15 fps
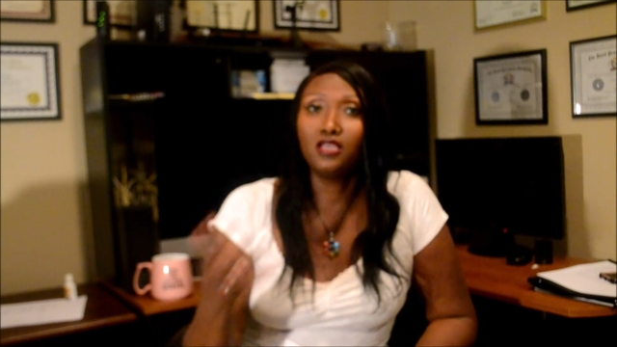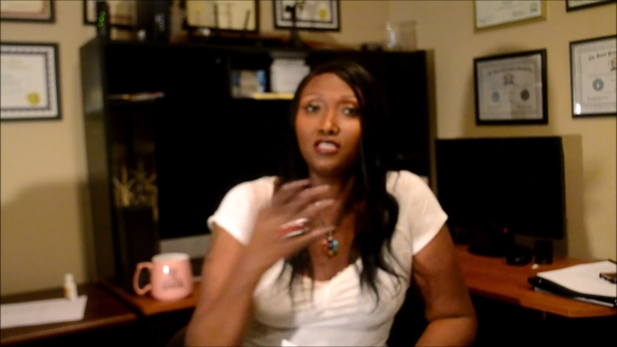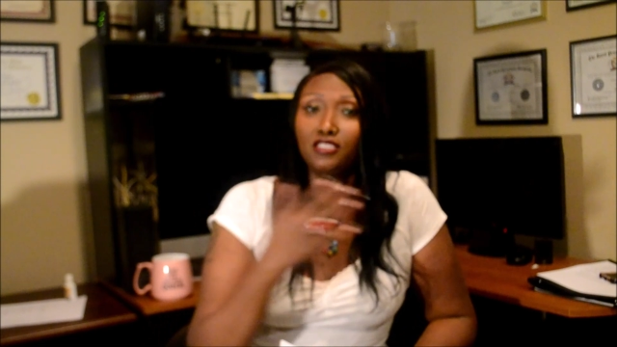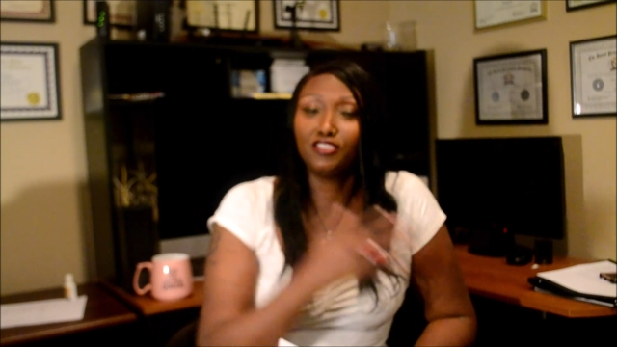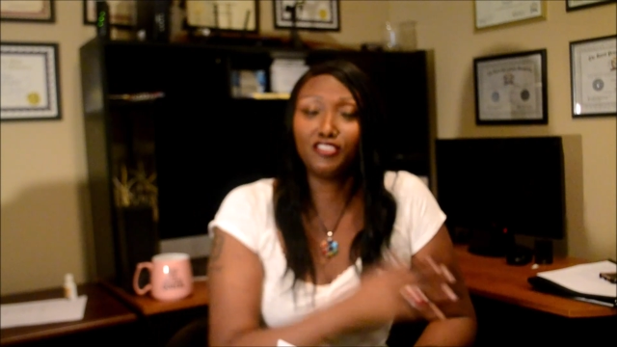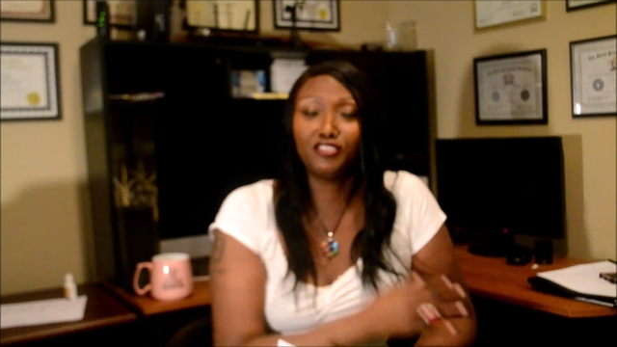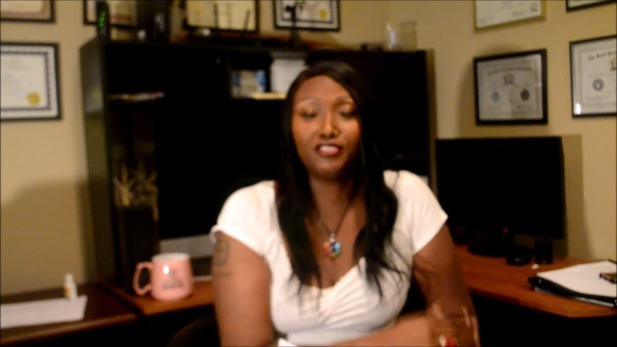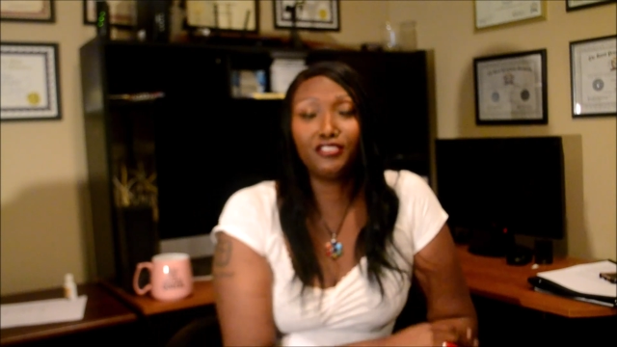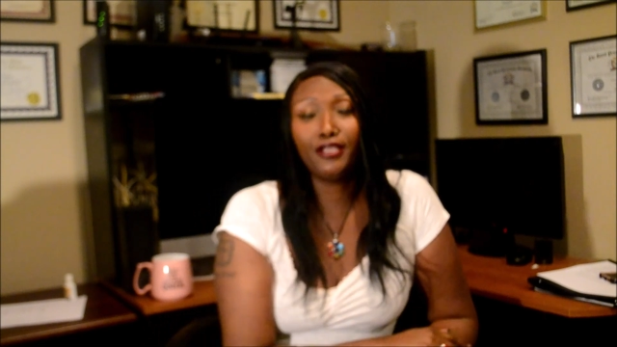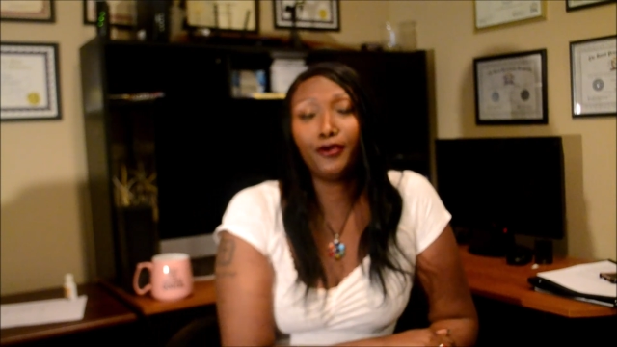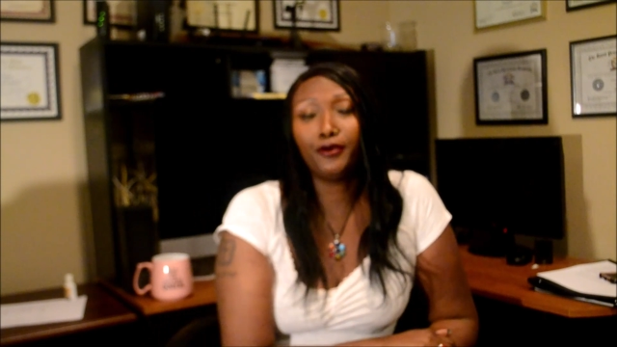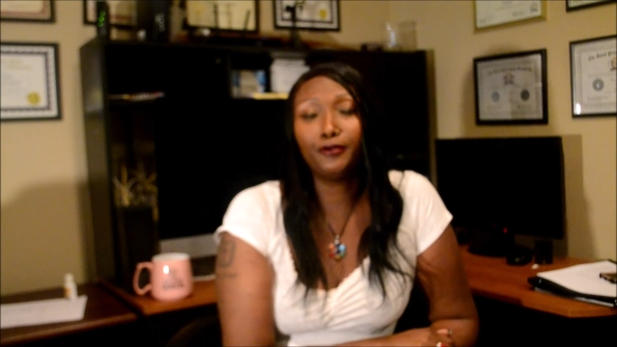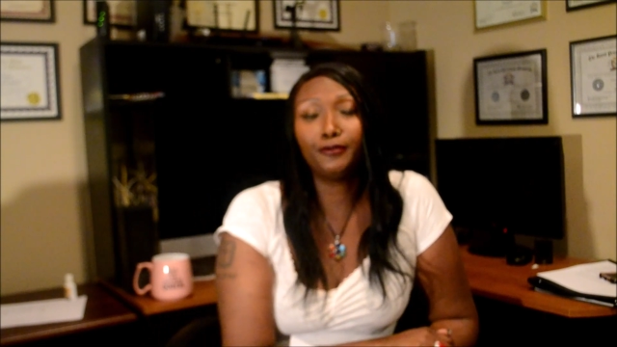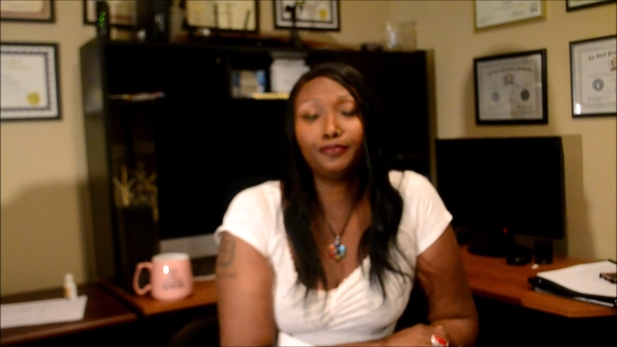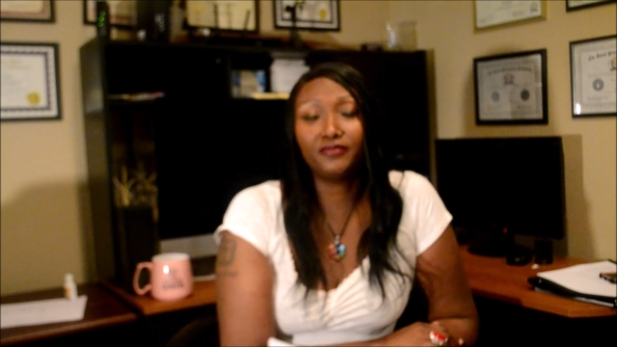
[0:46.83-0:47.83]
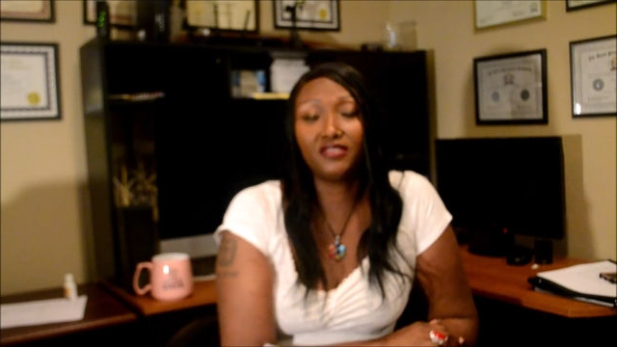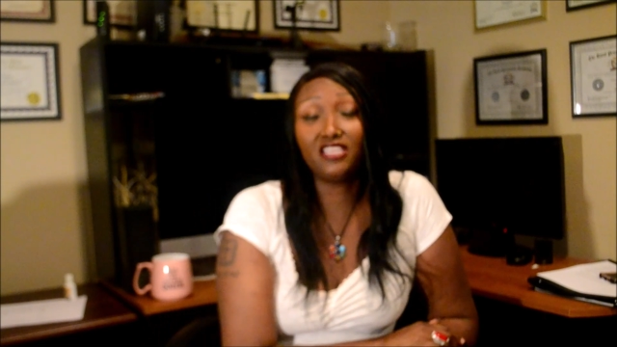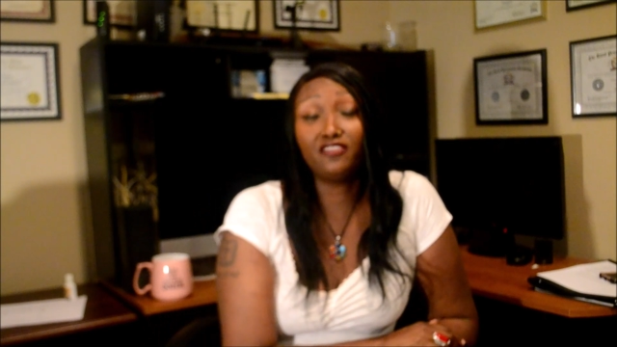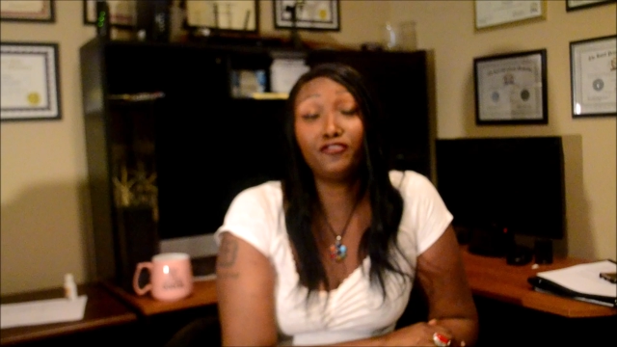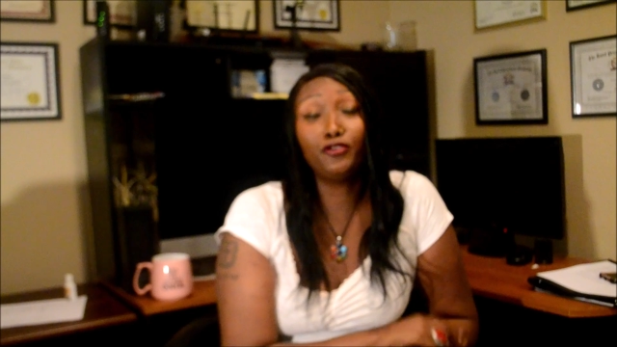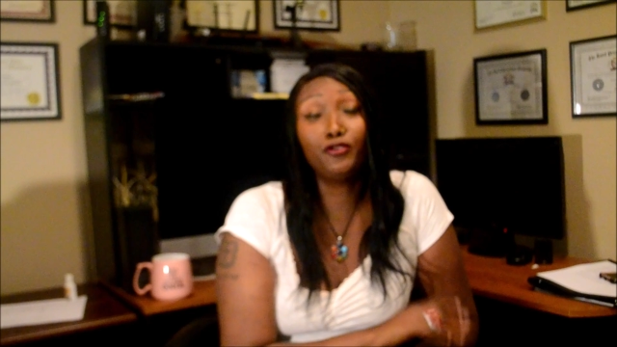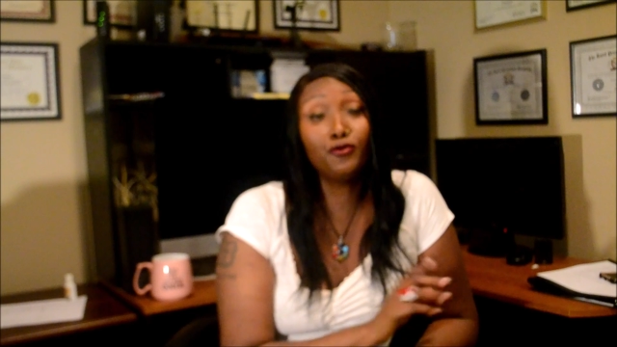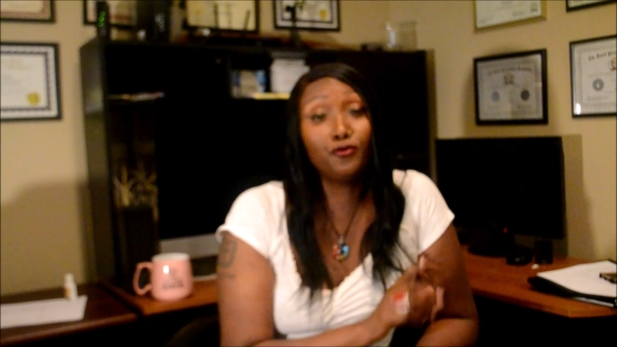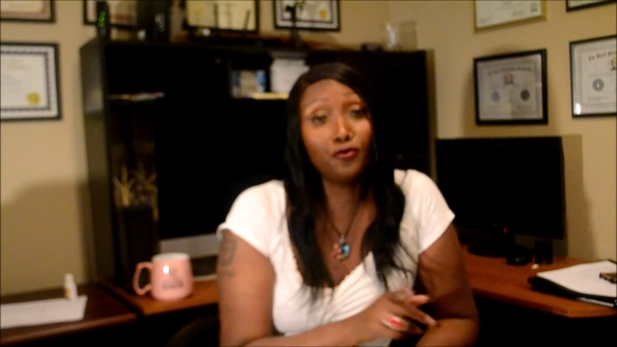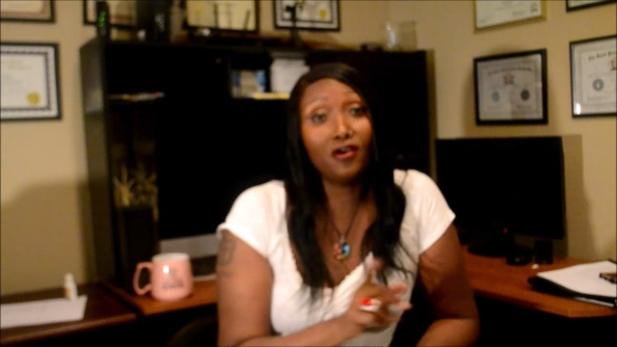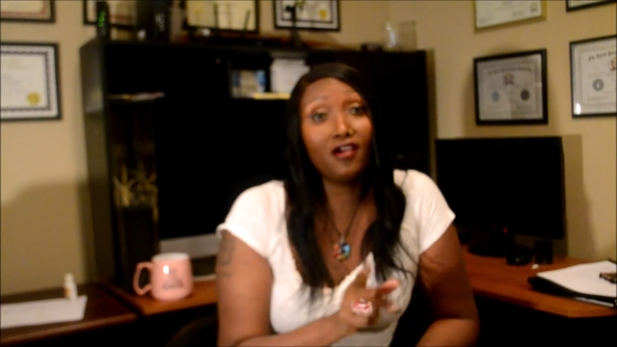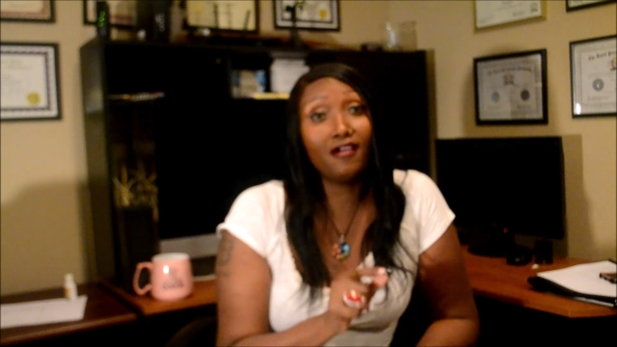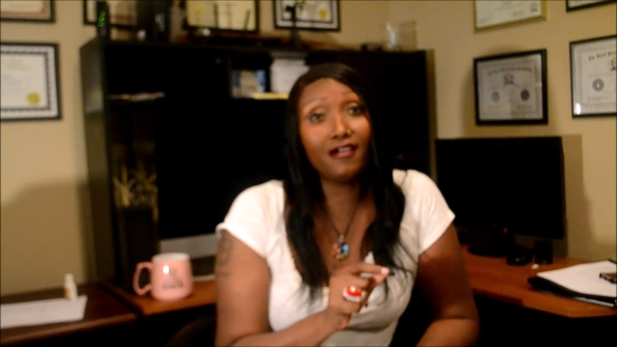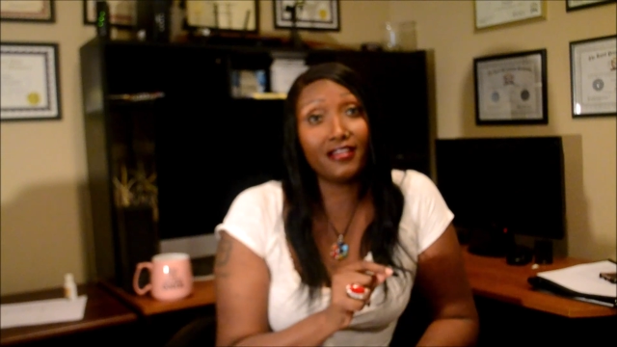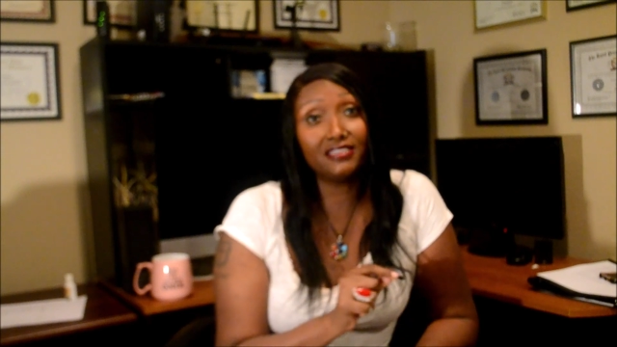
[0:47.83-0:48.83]
So, if you
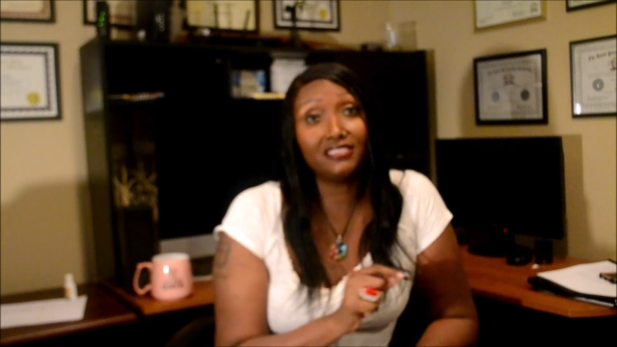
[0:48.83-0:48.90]
are